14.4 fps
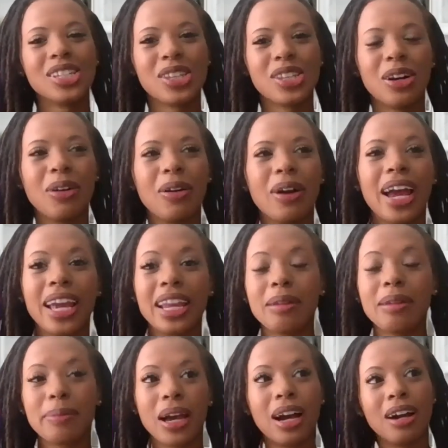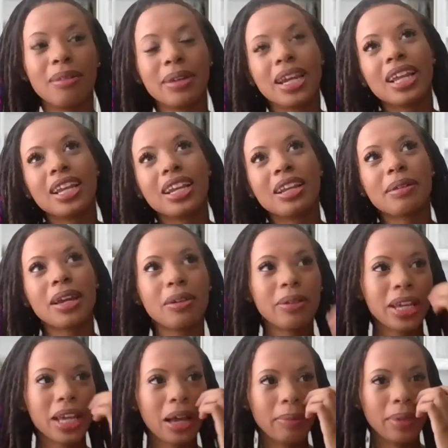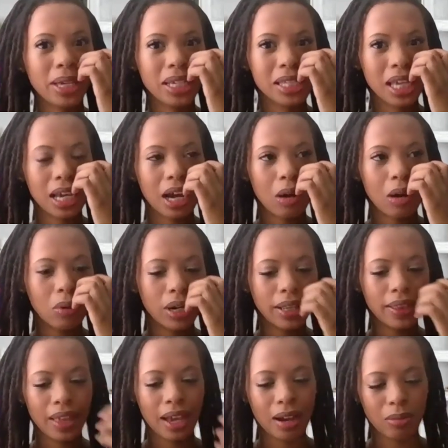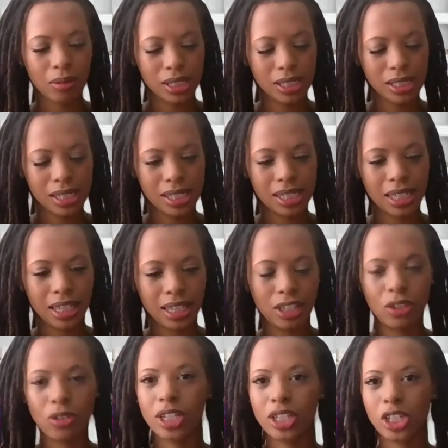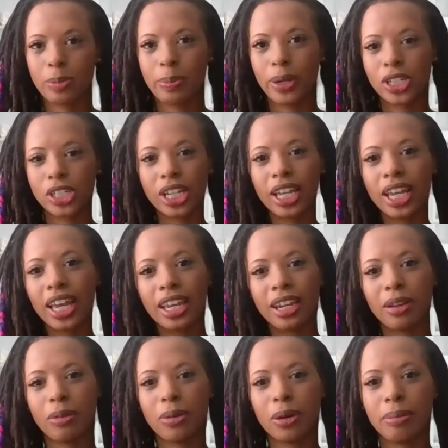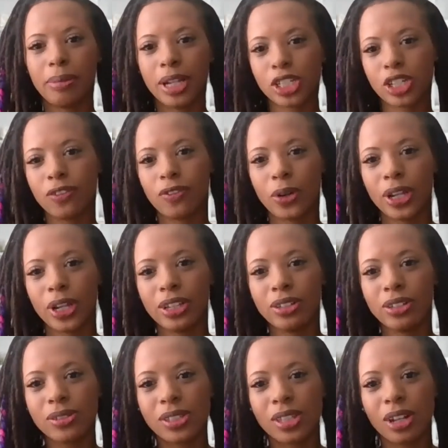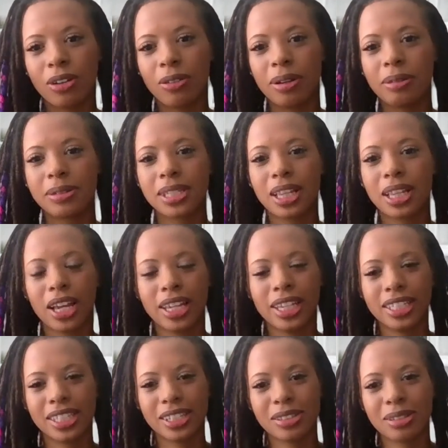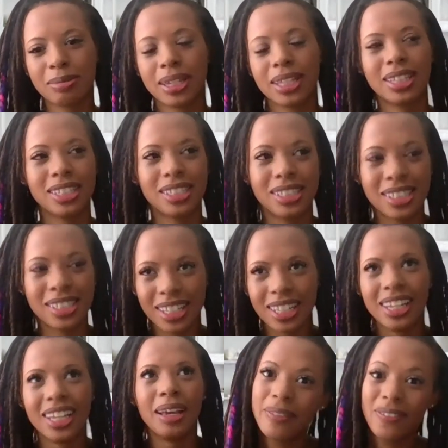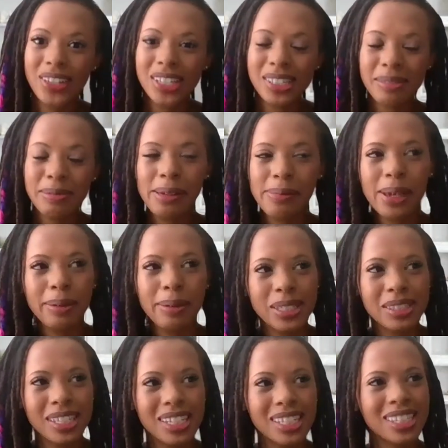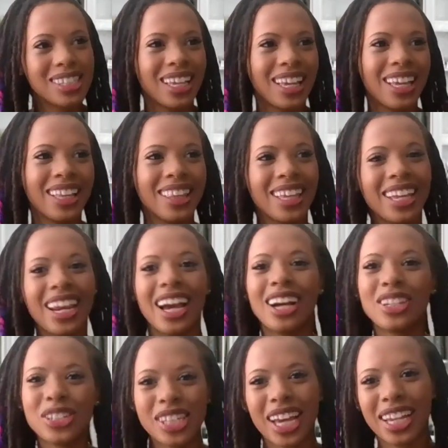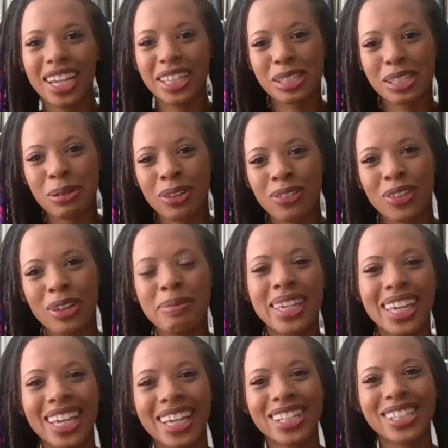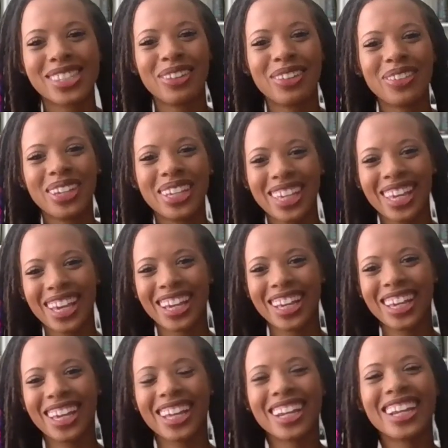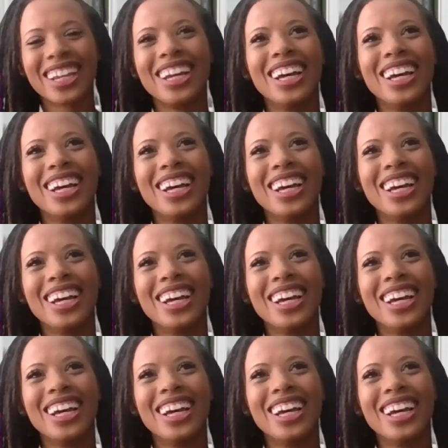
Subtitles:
So I ended up kind of working out because I got one that was like you can just push it and it will measure for you. So it was a lot easier. So I'm like, this is investment in my business, and then I'll just hide this one from the kid so he can't get it.